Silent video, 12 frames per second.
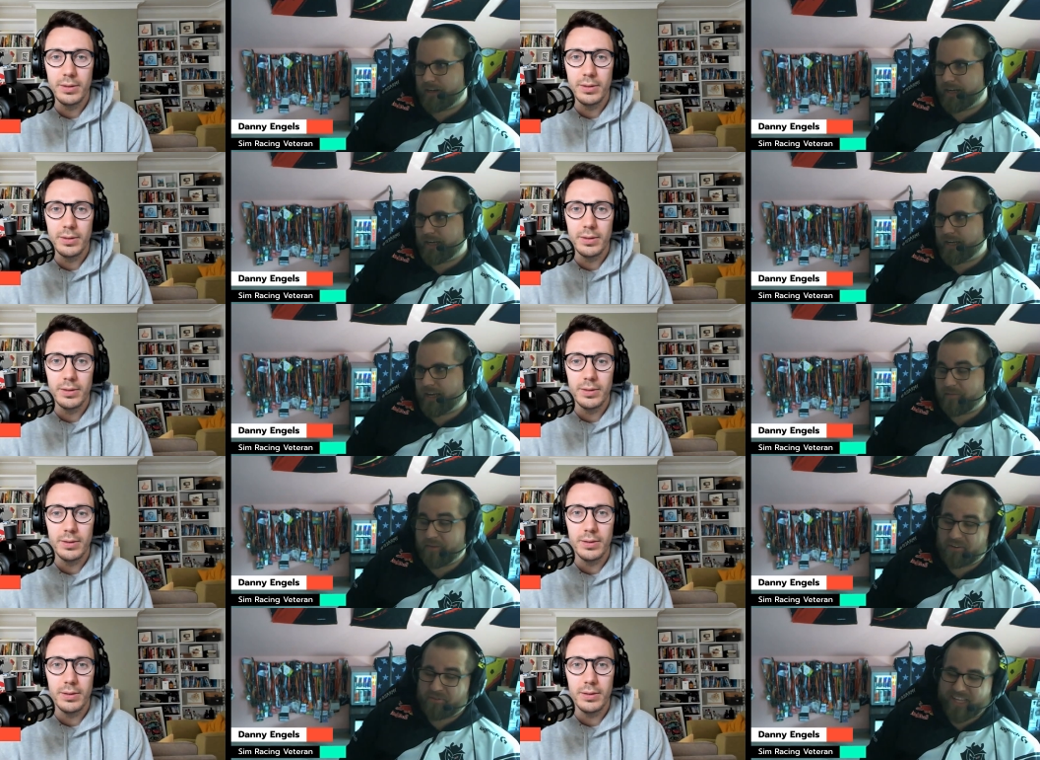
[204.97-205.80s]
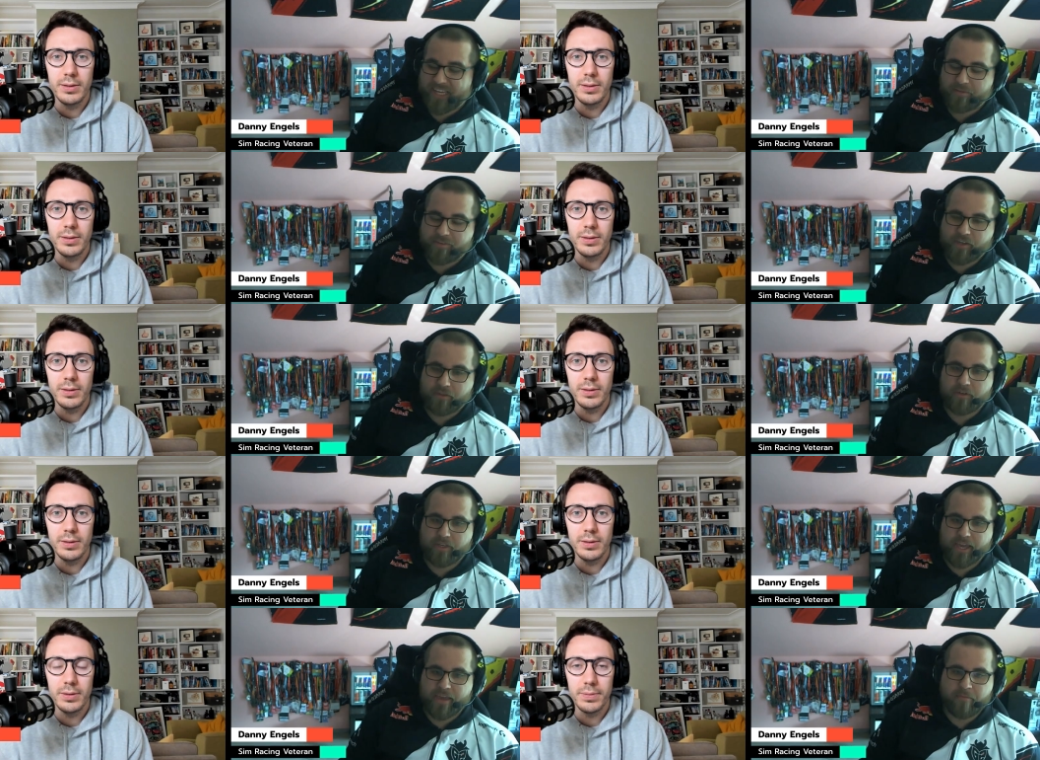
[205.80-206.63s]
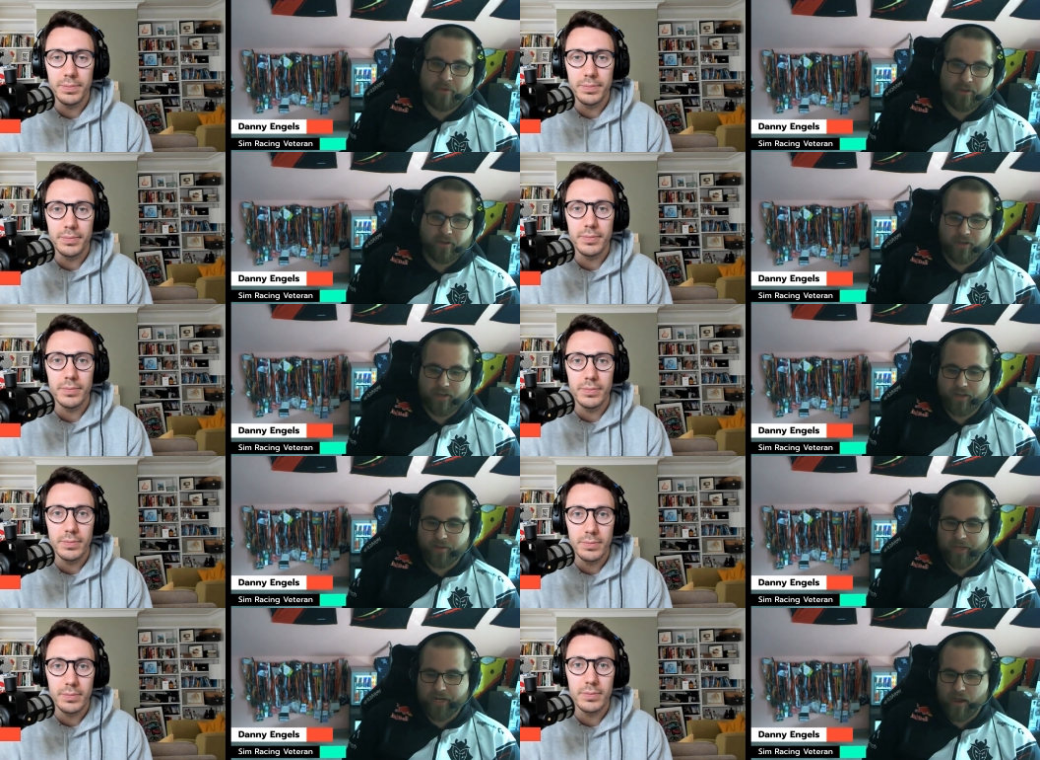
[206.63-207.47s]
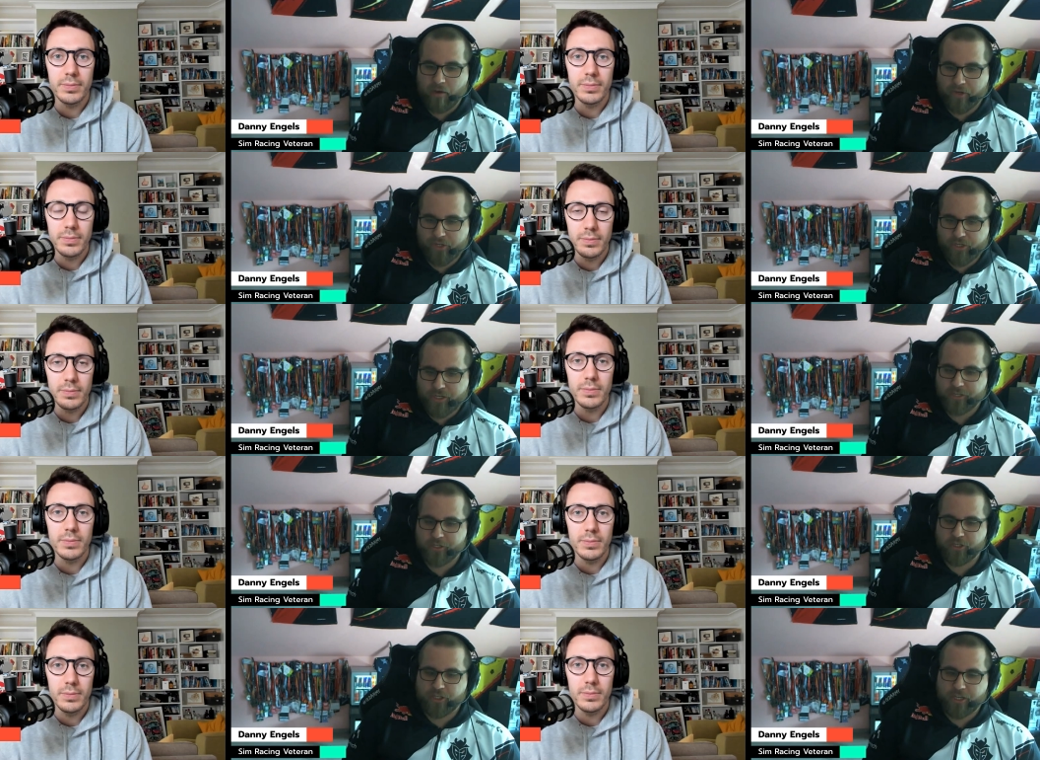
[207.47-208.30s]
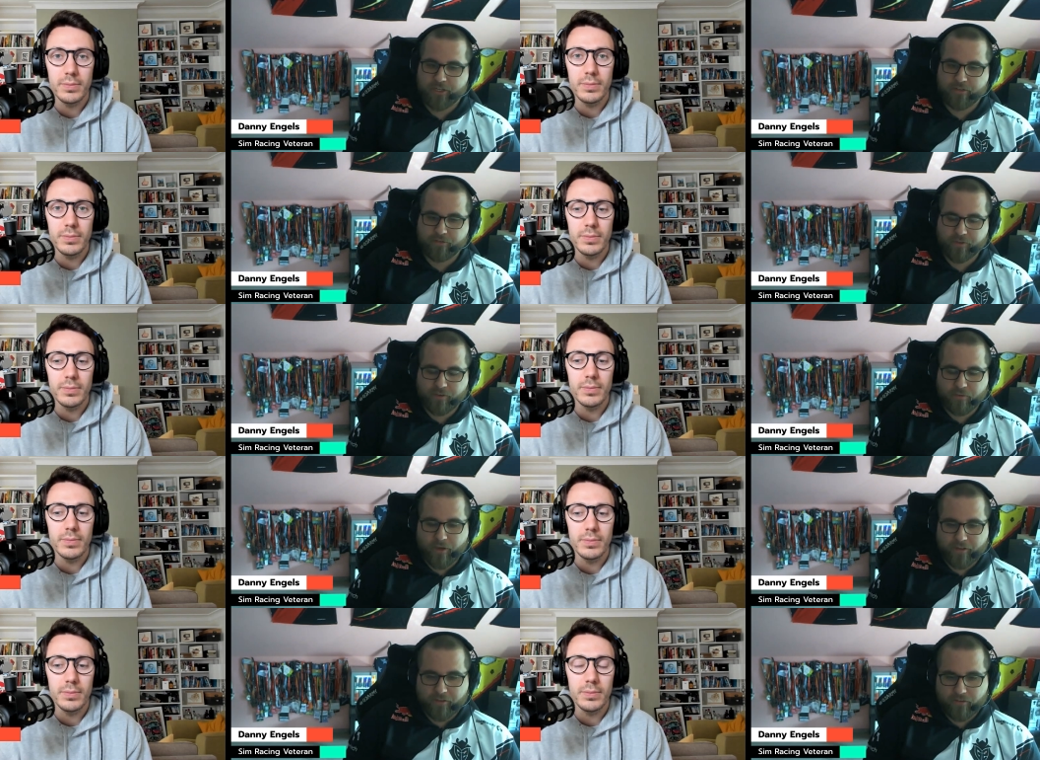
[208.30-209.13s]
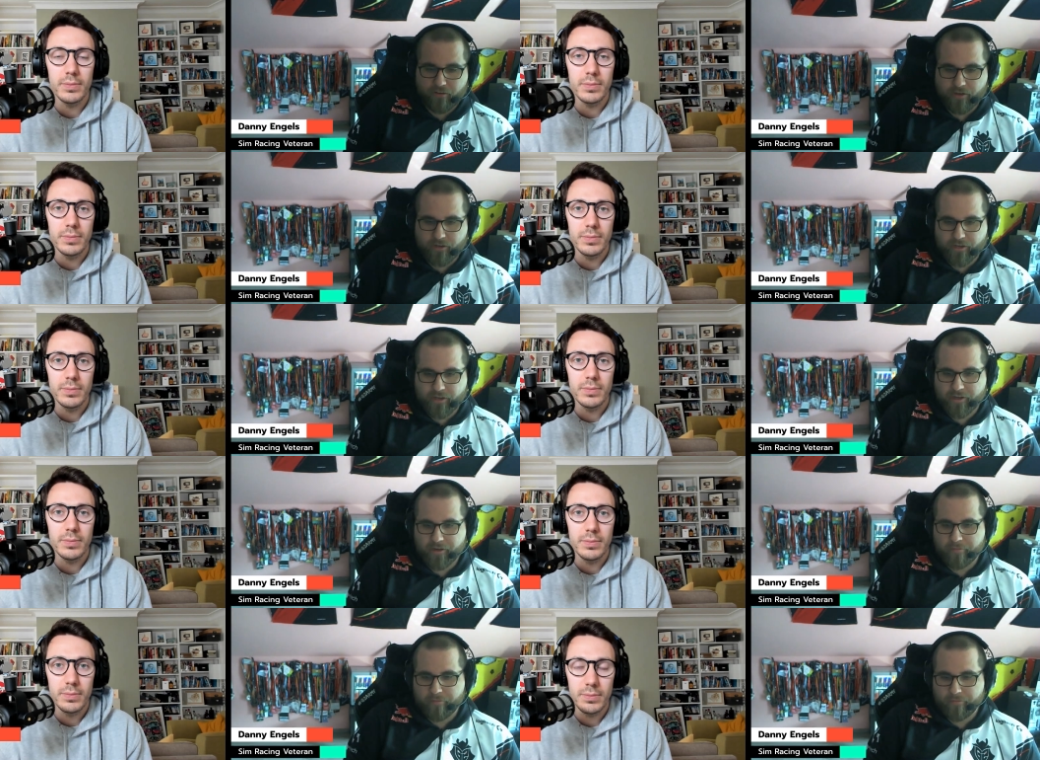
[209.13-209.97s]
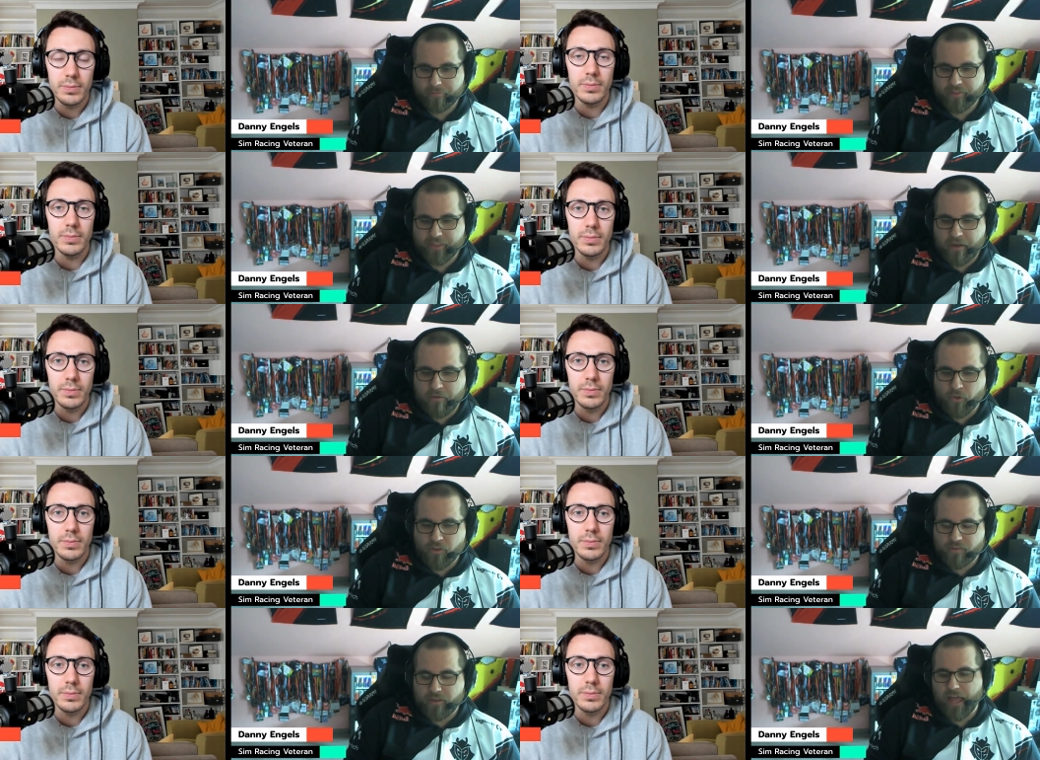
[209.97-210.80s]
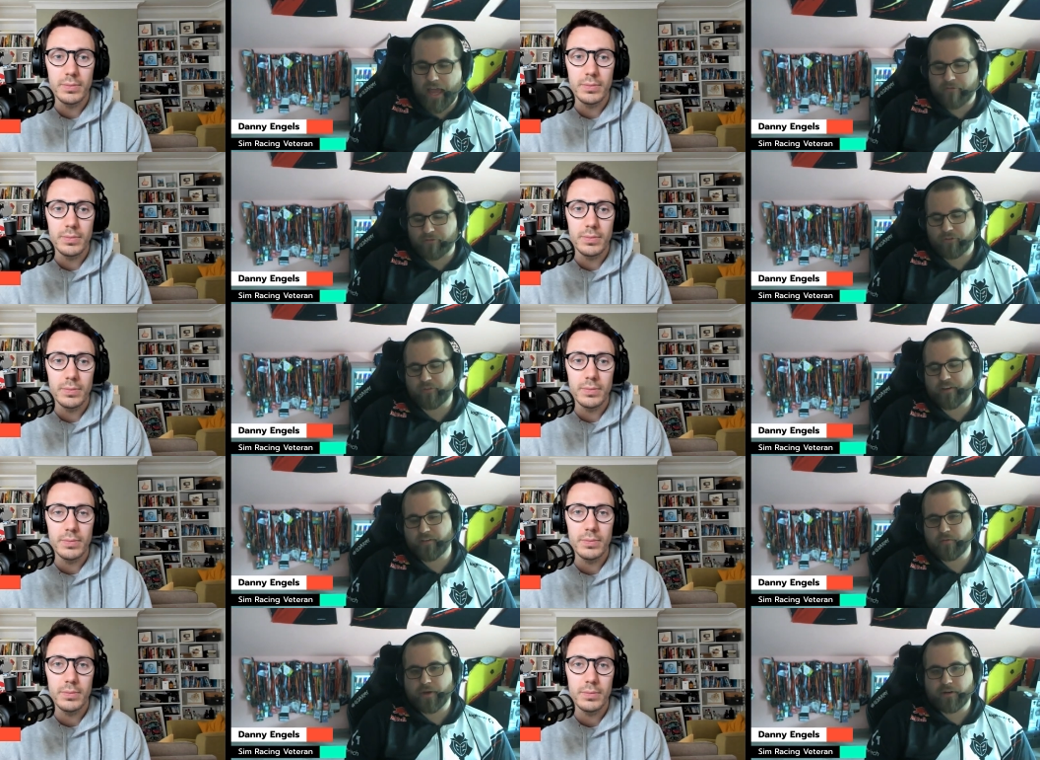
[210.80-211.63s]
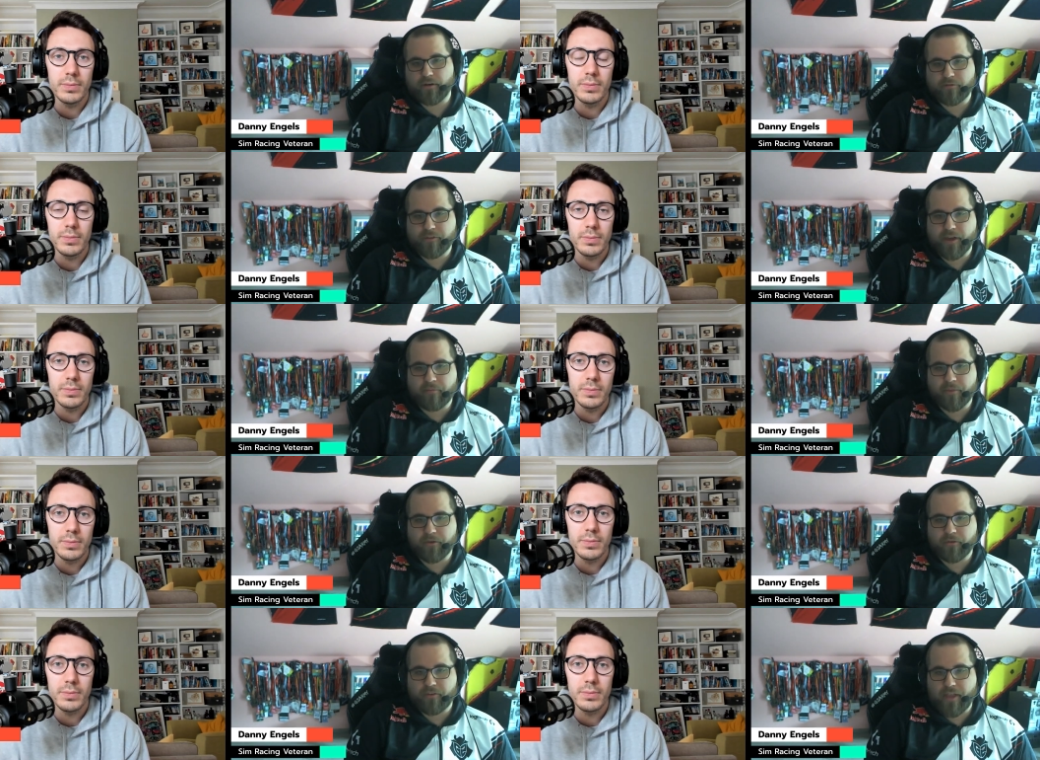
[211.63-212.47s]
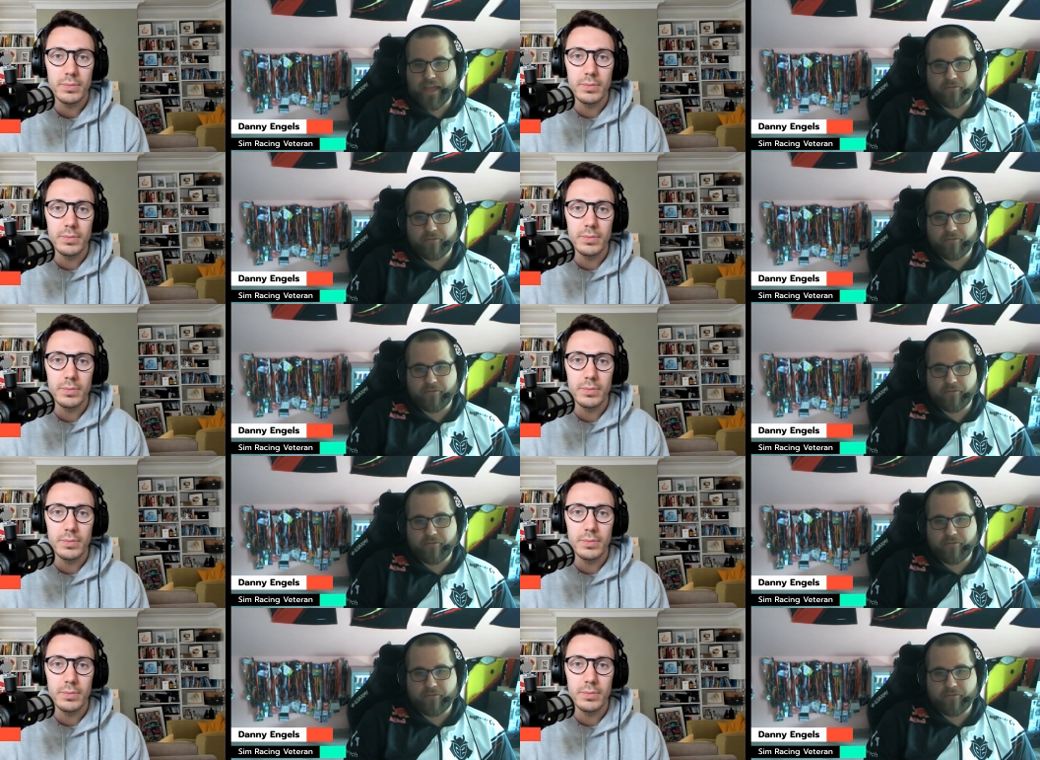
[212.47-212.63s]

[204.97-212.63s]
Speaker 1: Uh, I mean, it really comes down to the game um, and how much it actually changes physics wise. Um, mm. They would still have to invest quite a lot of time because